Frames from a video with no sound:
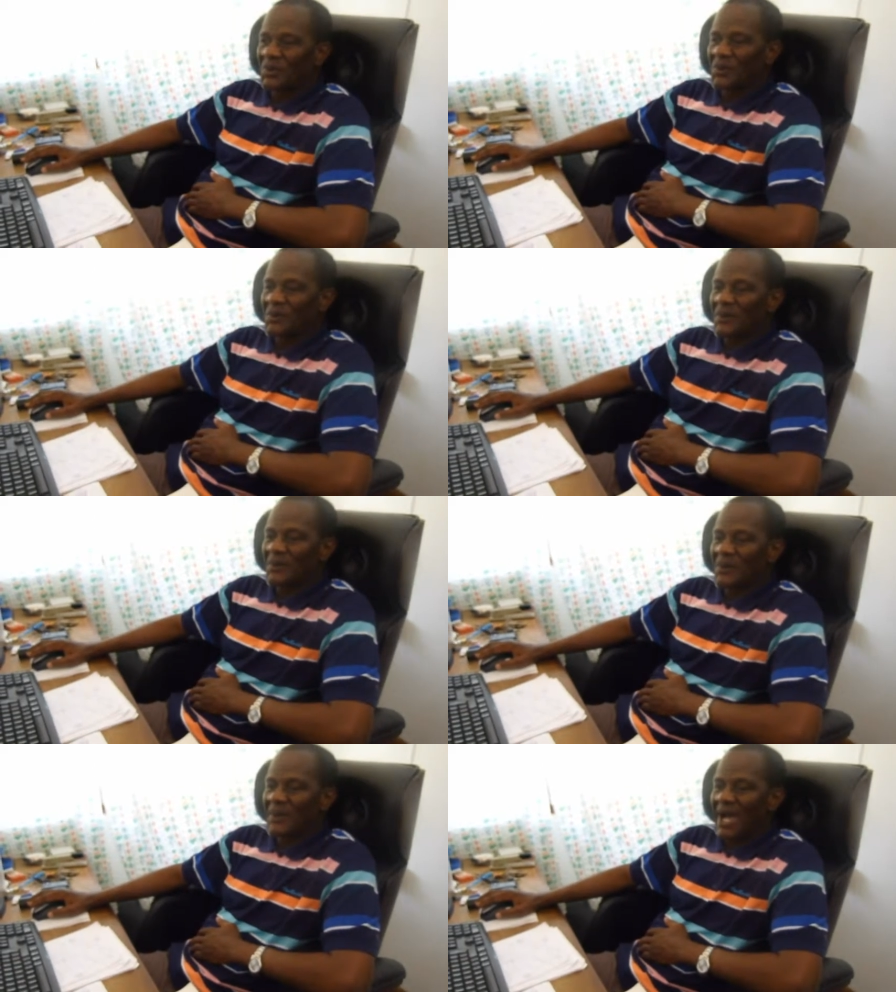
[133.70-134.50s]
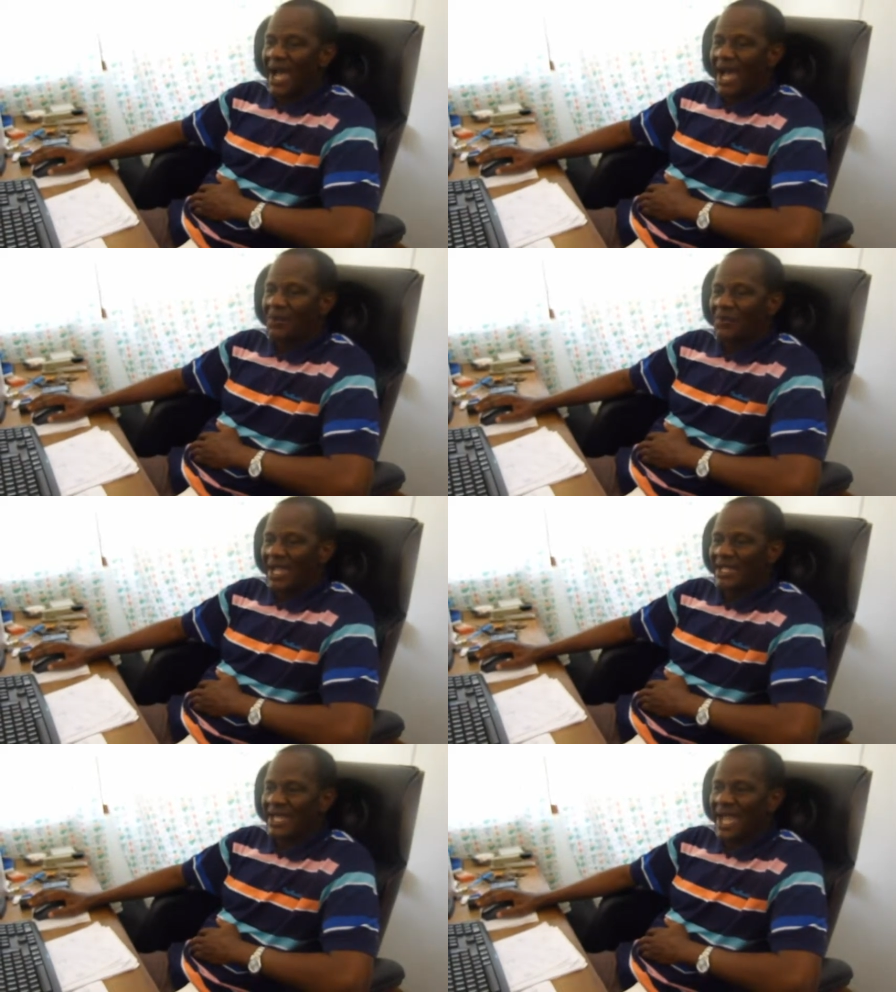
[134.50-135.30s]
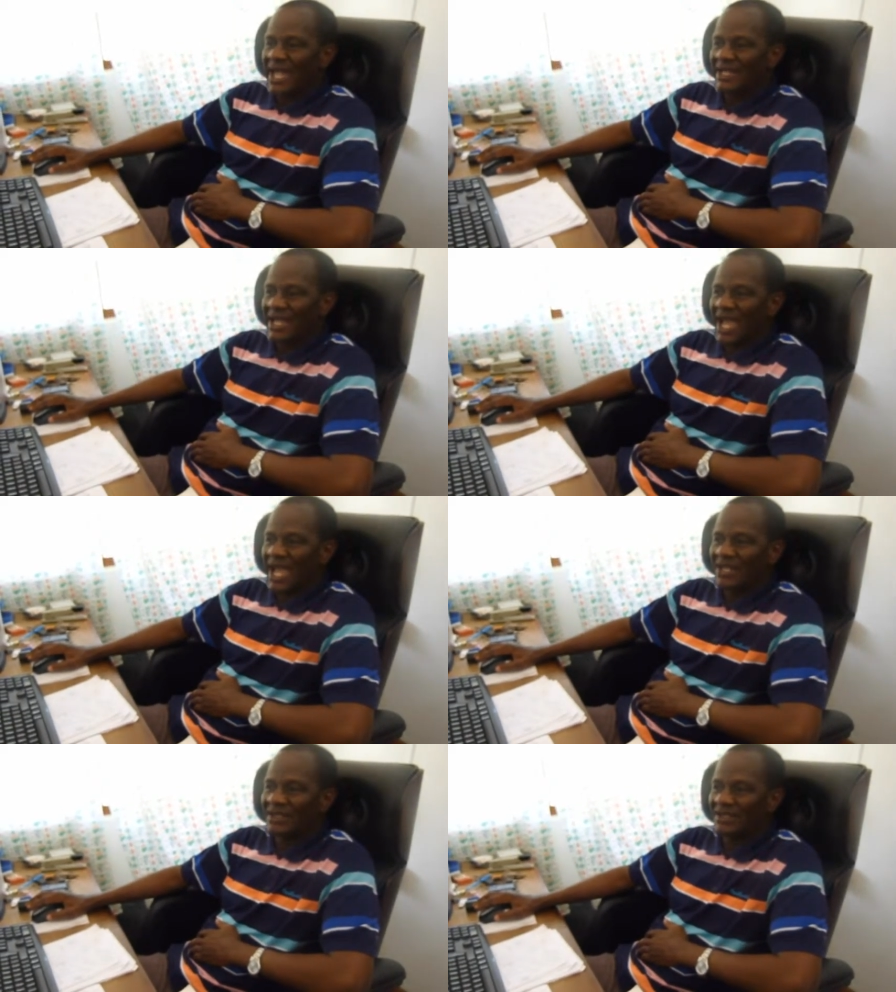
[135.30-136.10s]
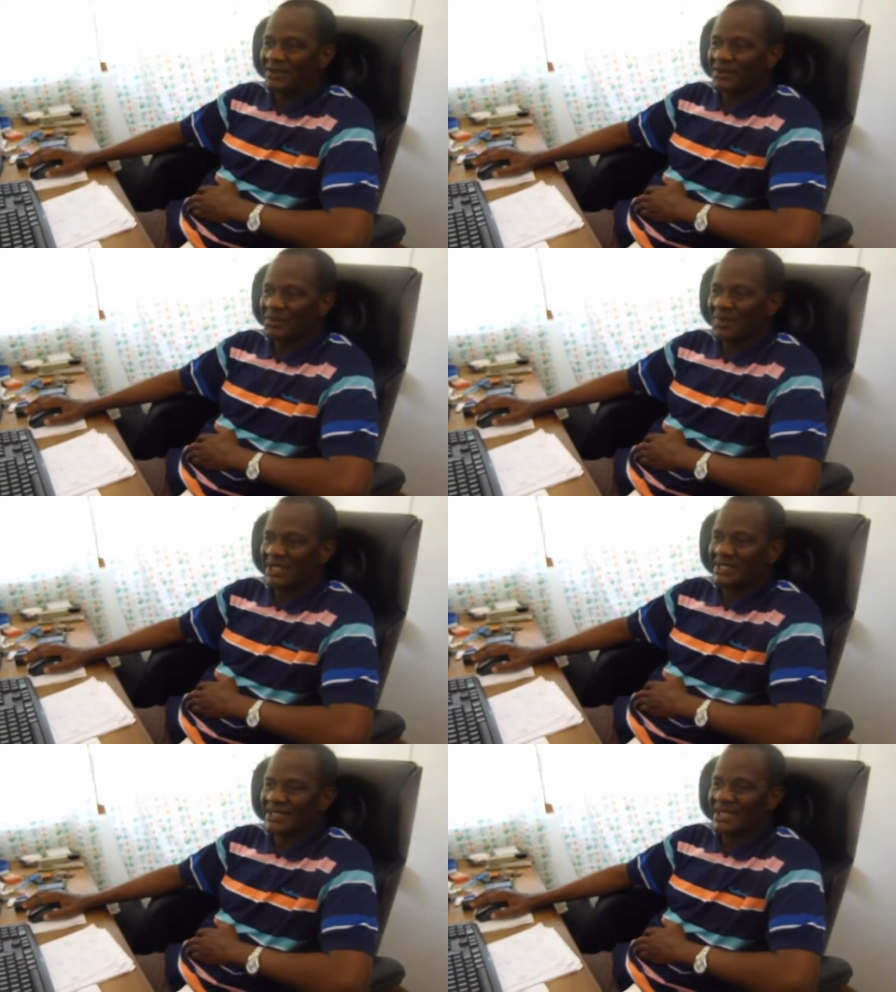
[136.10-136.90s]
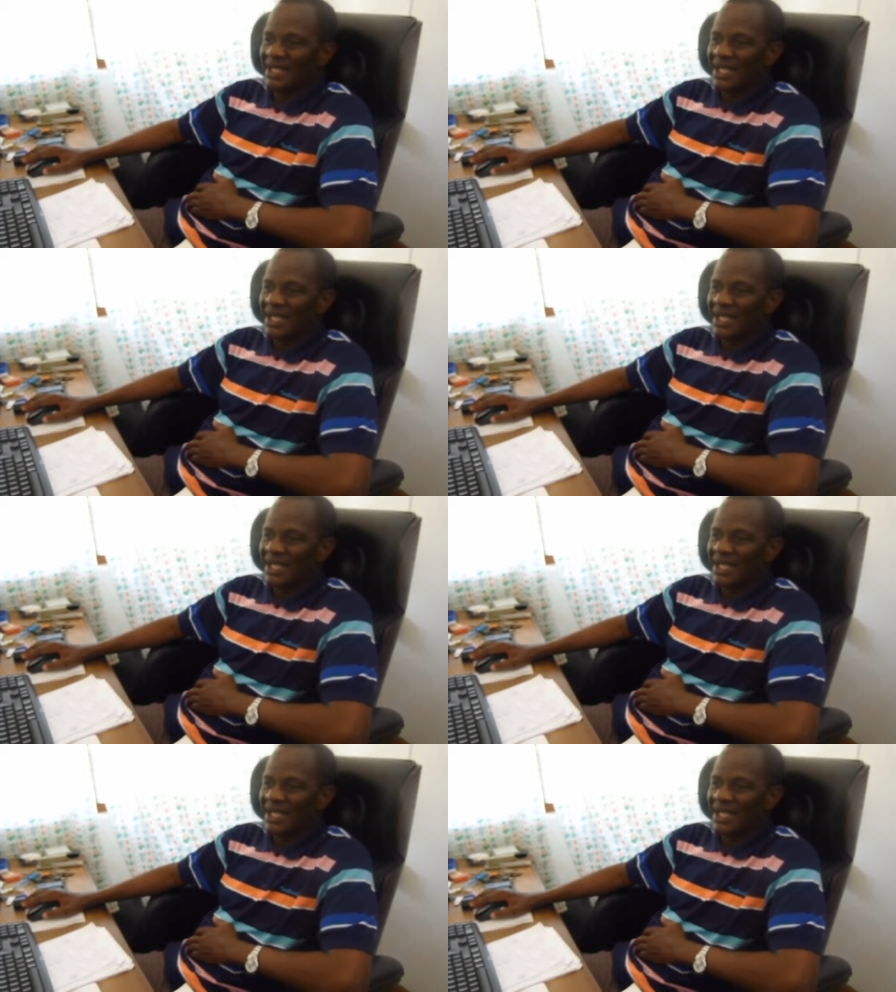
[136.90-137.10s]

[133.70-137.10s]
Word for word: who are working hand in hand with